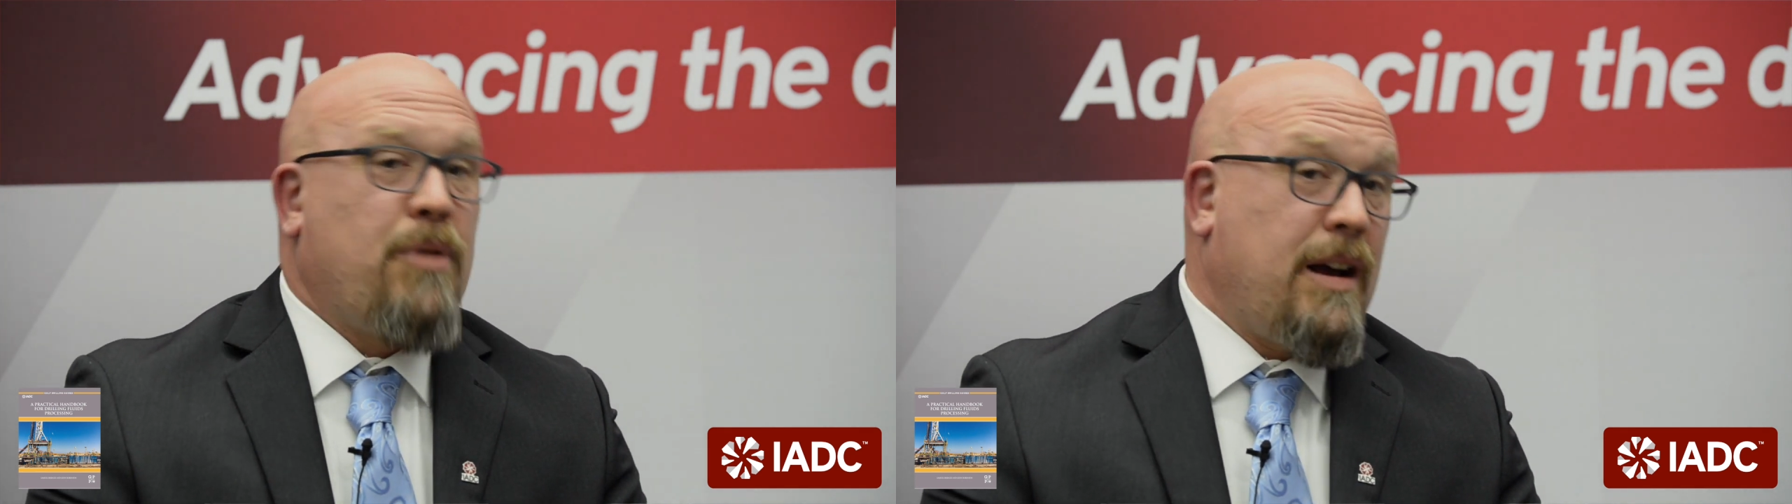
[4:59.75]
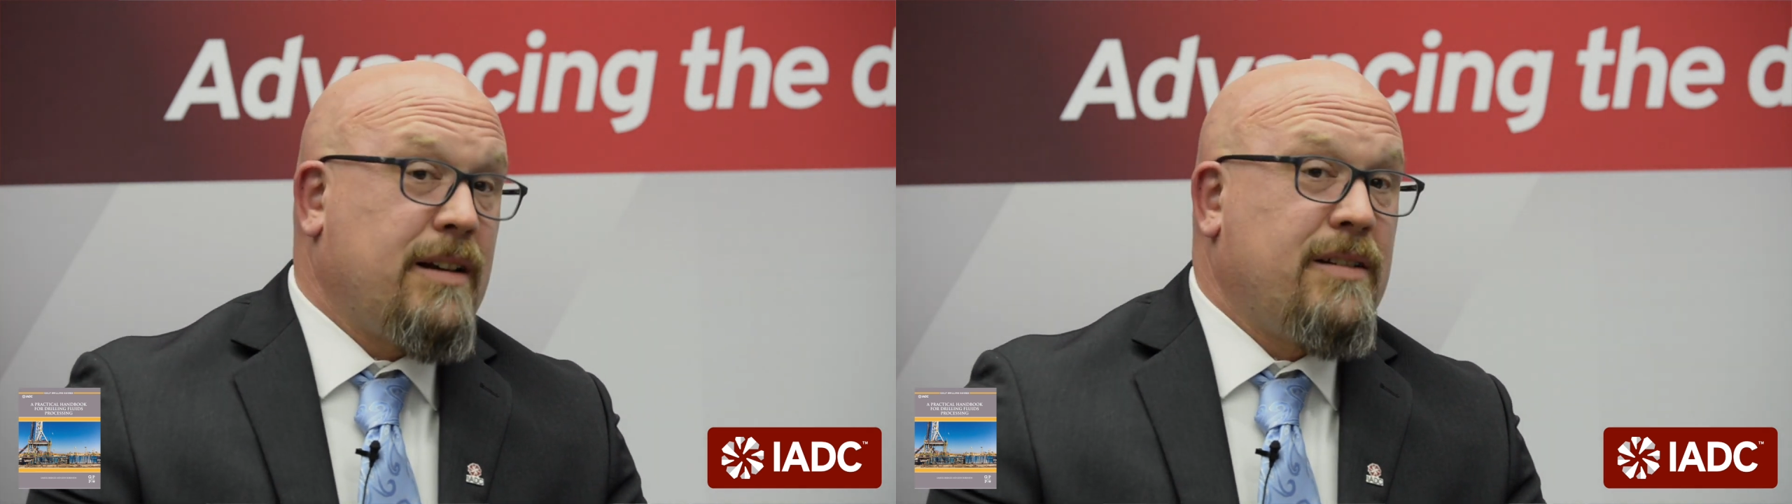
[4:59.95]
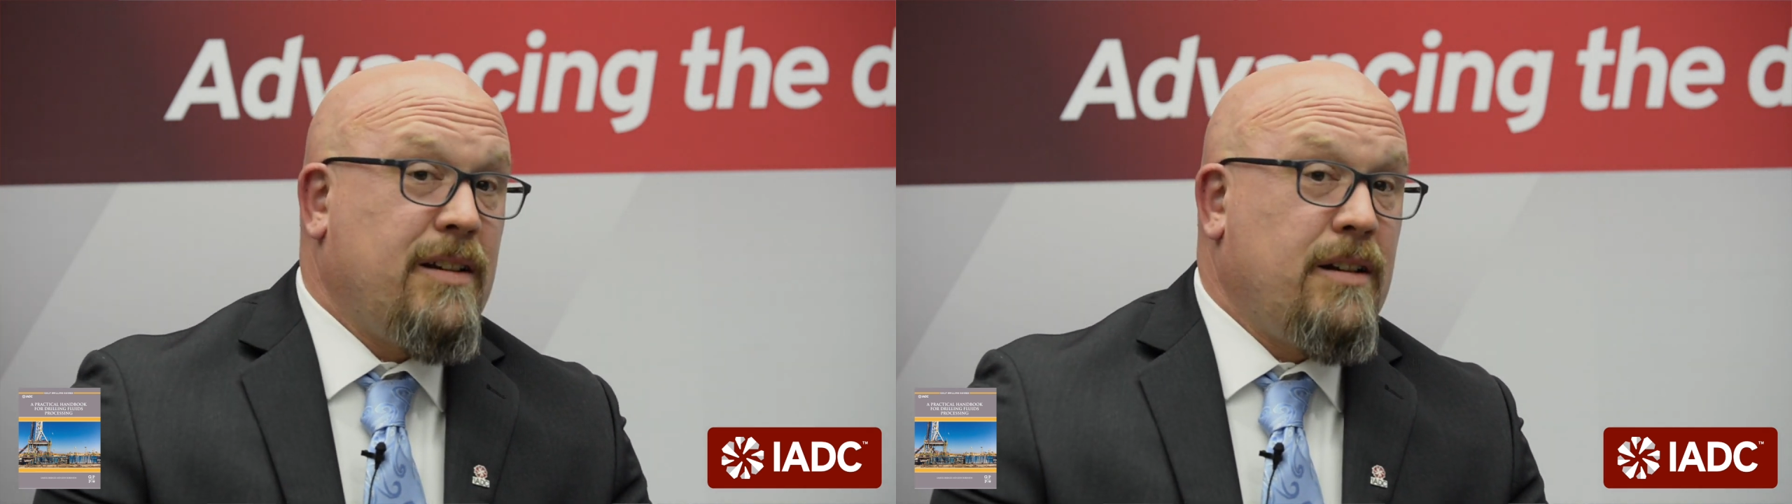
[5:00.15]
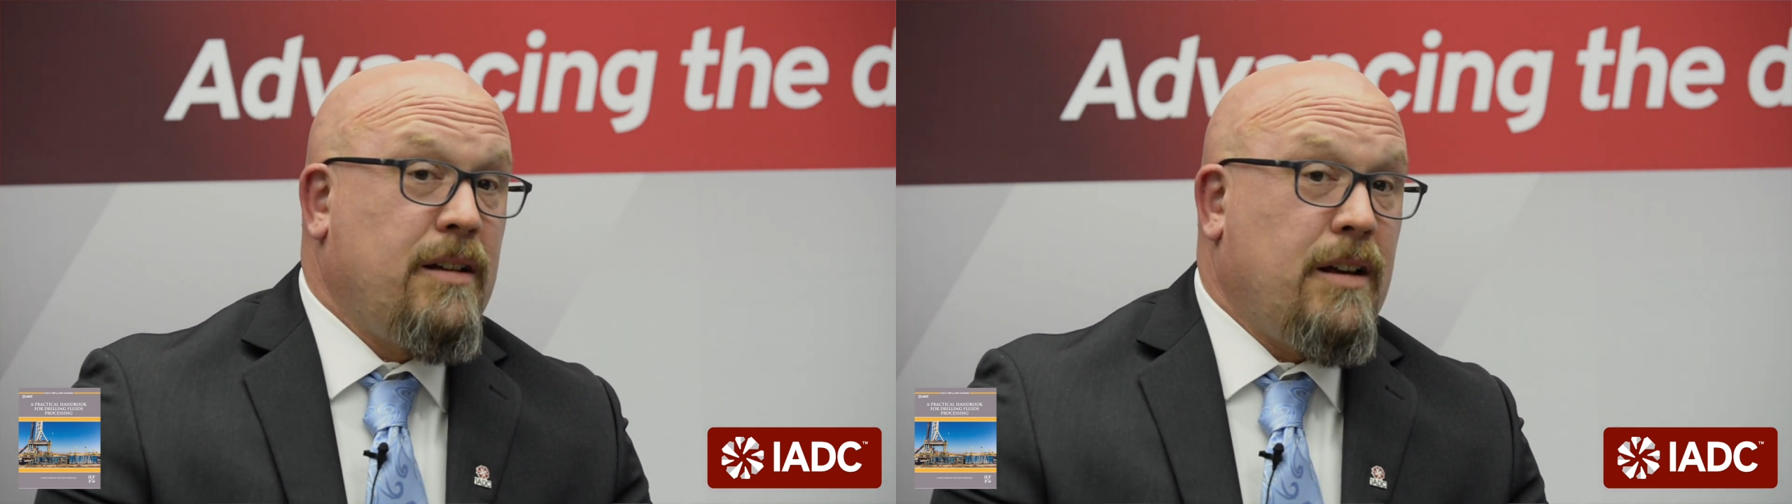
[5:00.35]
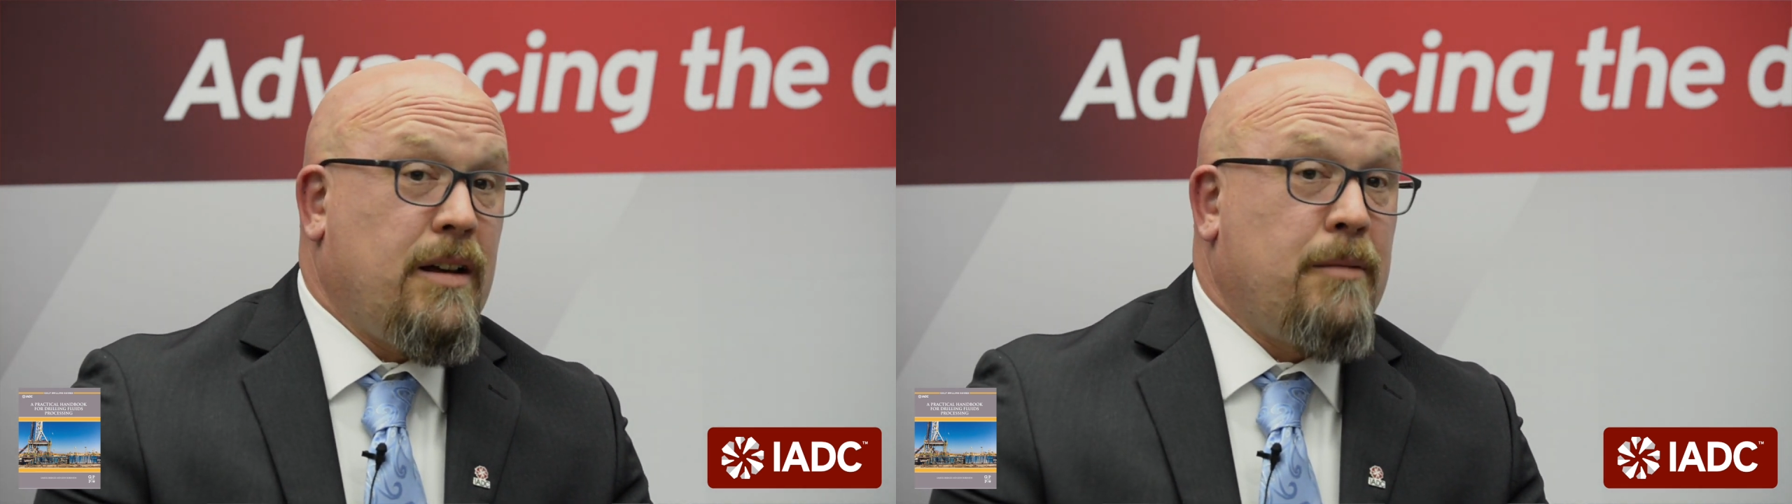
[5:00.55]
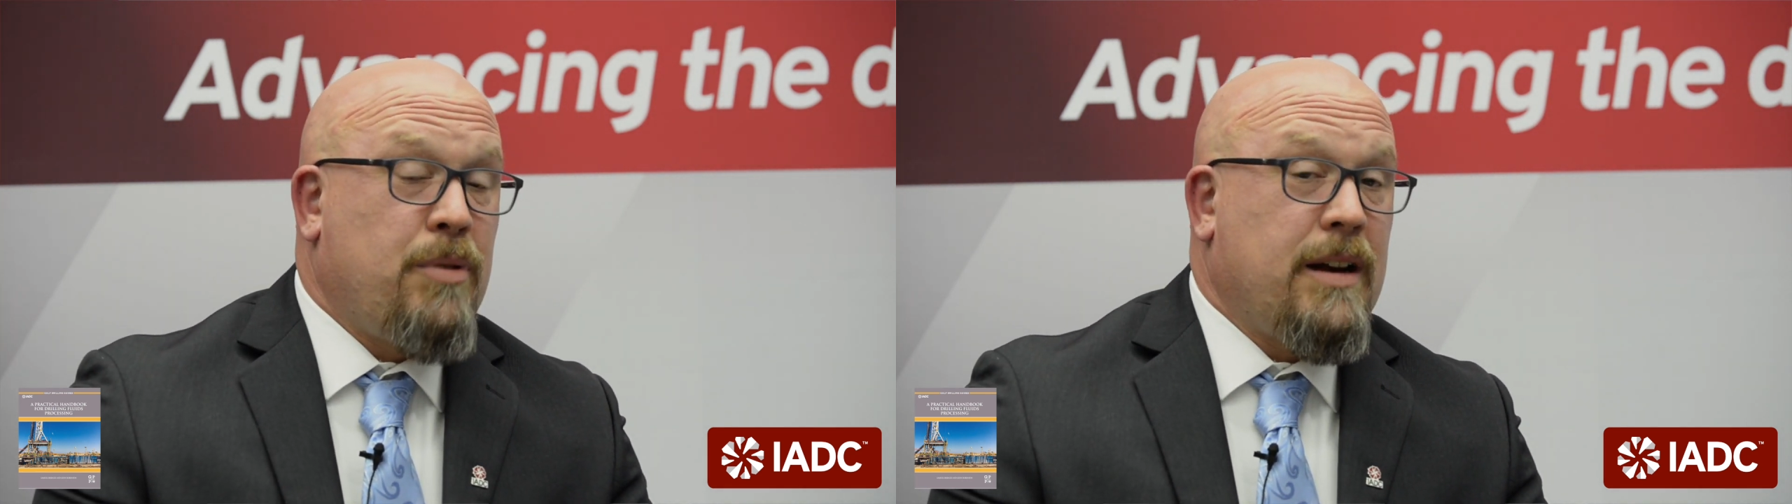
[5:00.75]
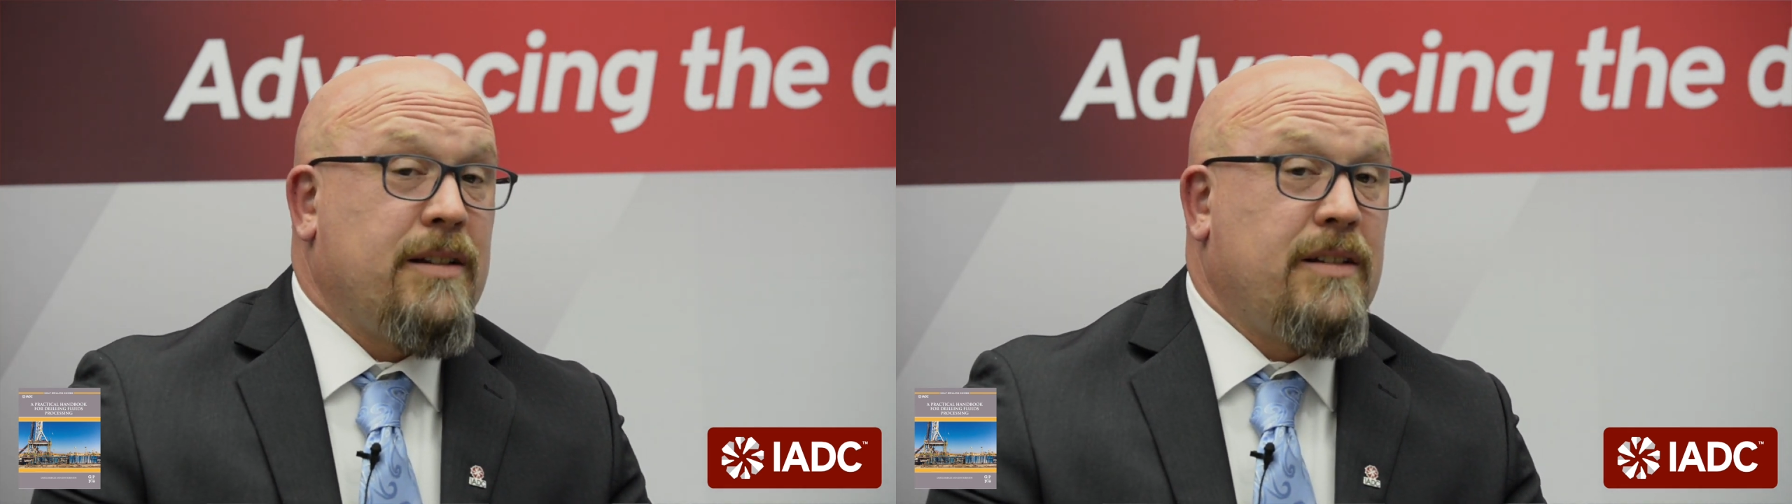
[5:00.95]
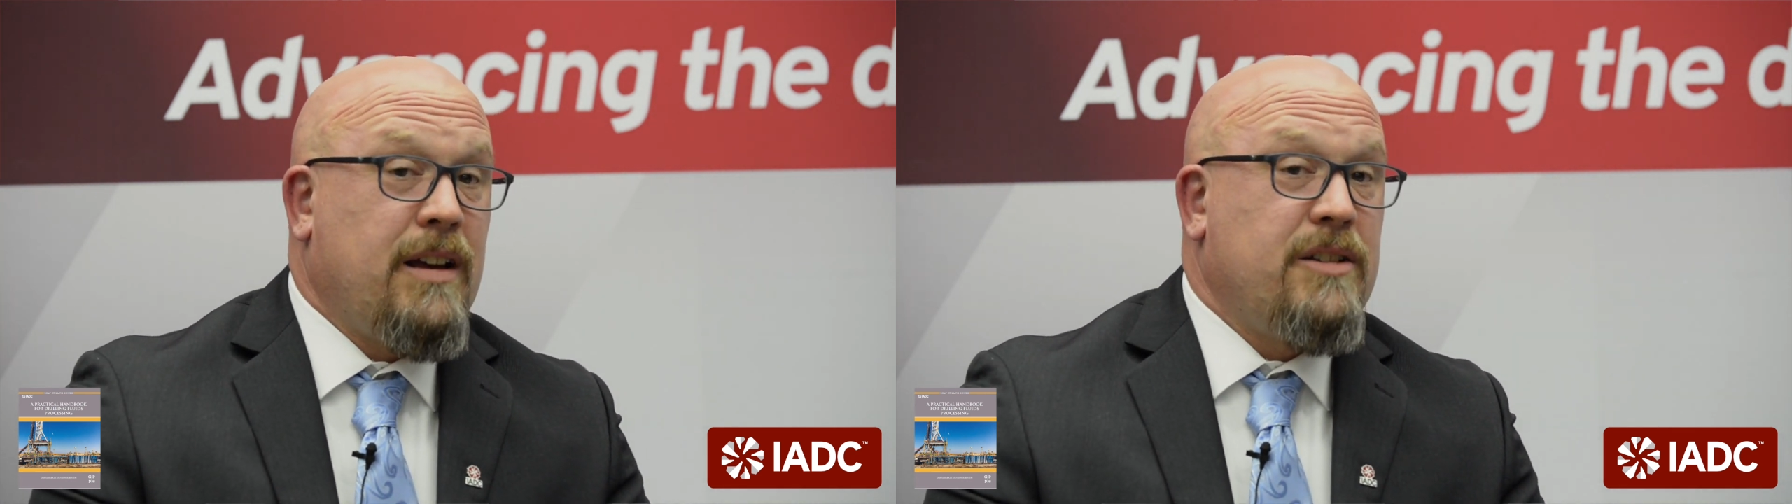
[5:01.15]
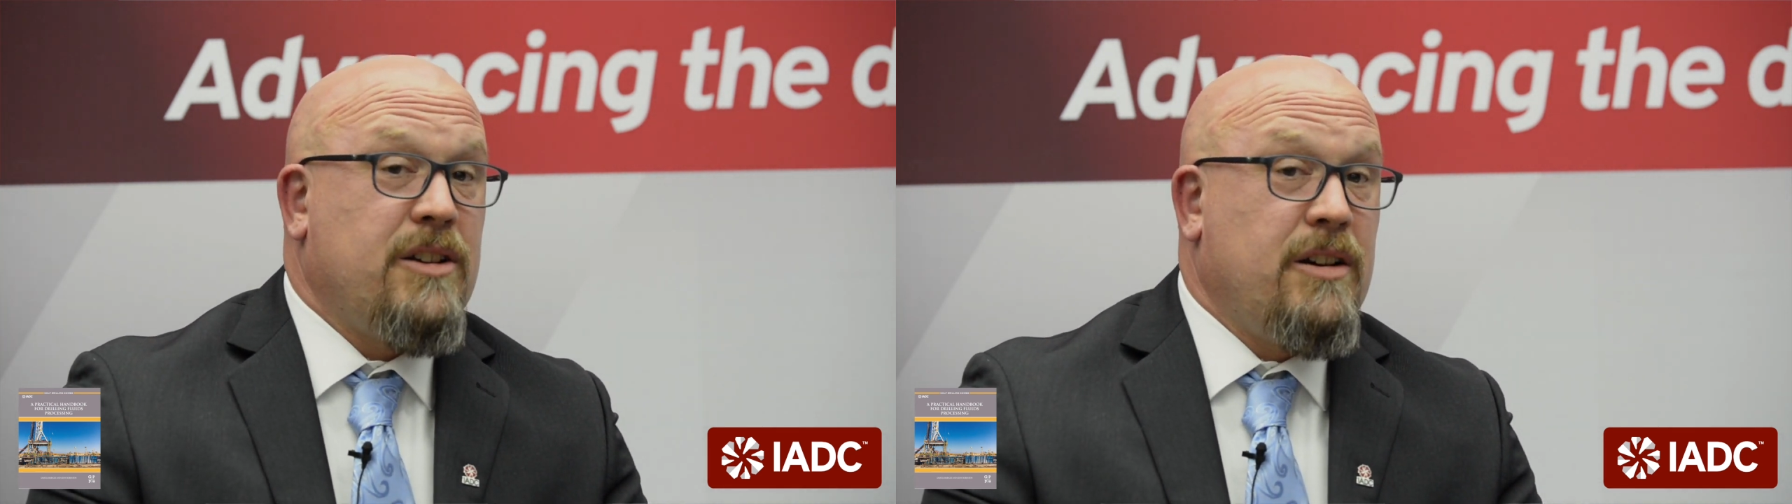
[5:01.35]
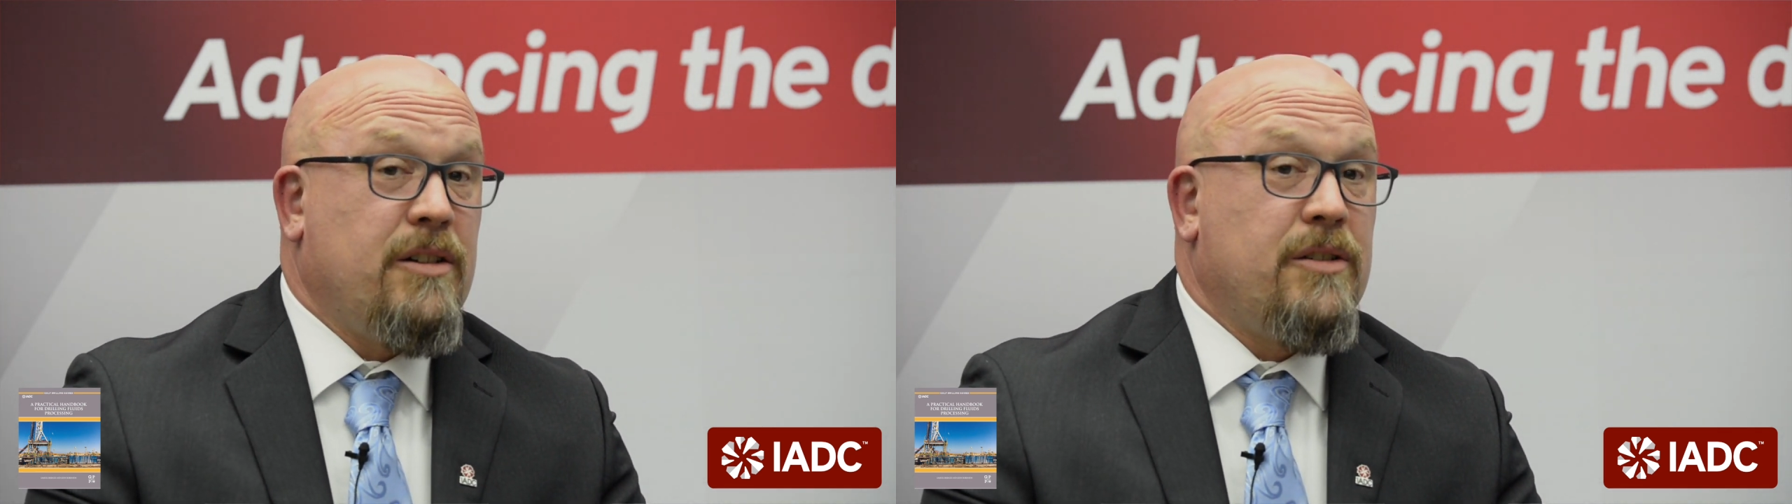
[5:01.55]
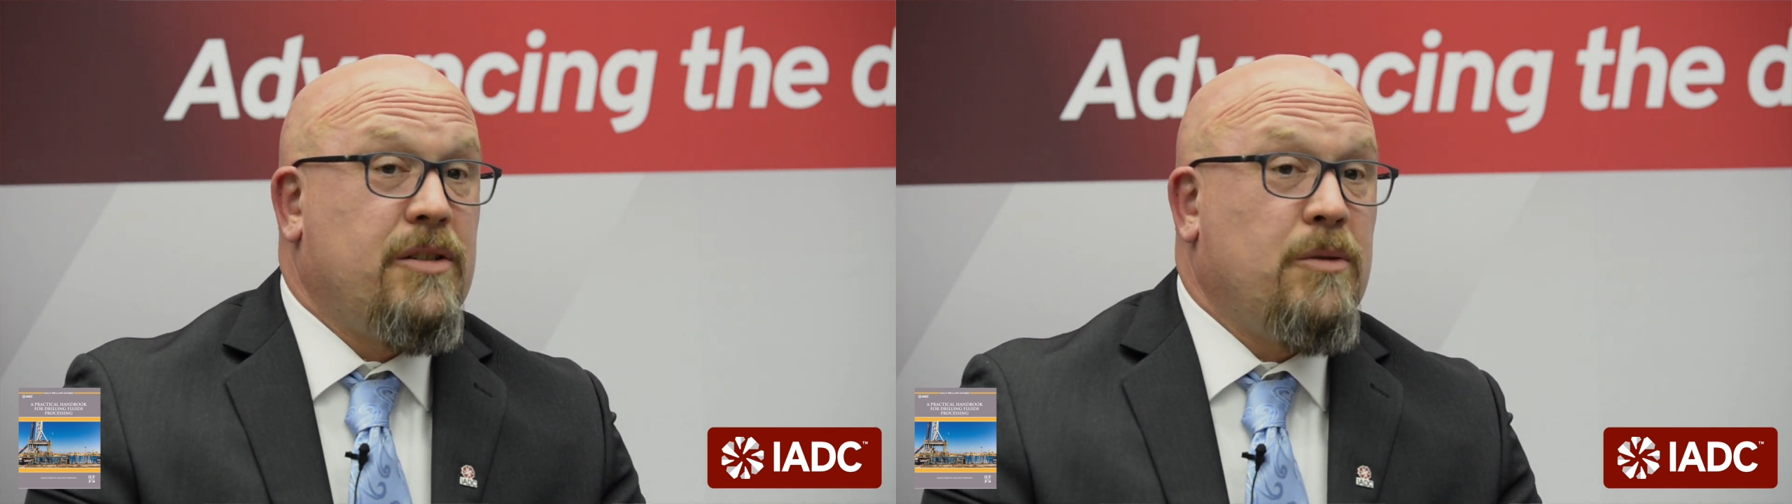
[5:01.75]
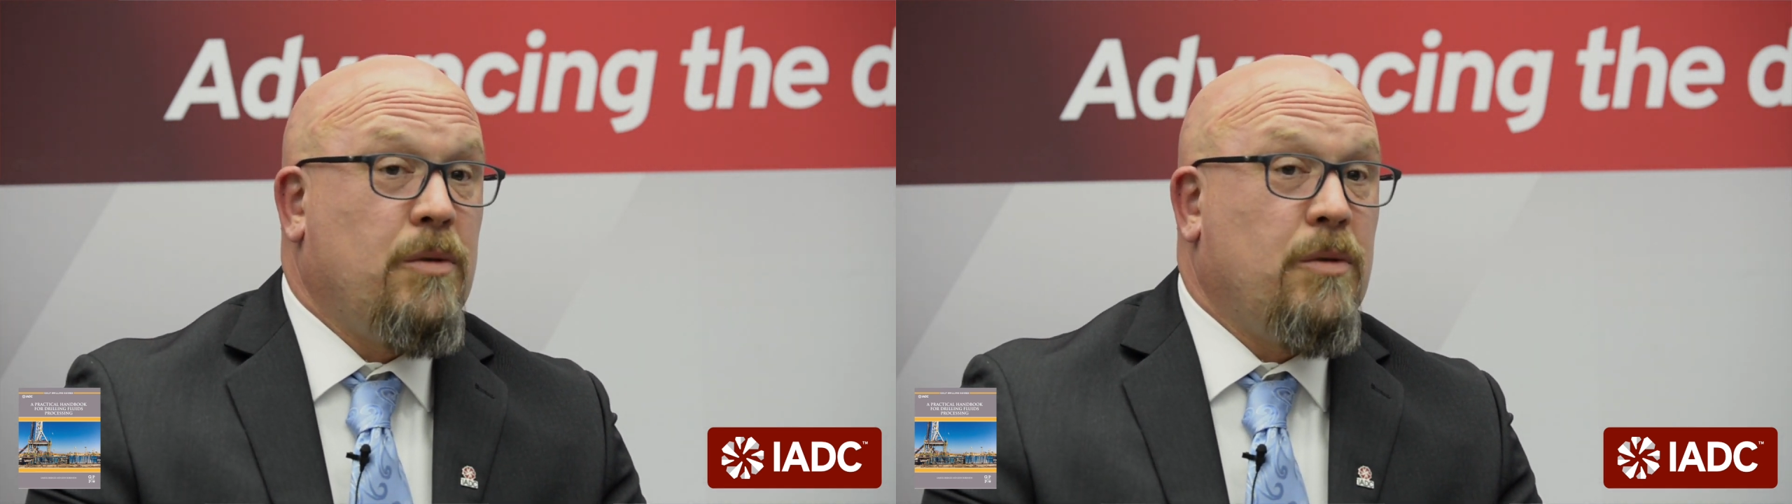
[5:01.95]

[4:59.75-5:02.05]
practicing engineers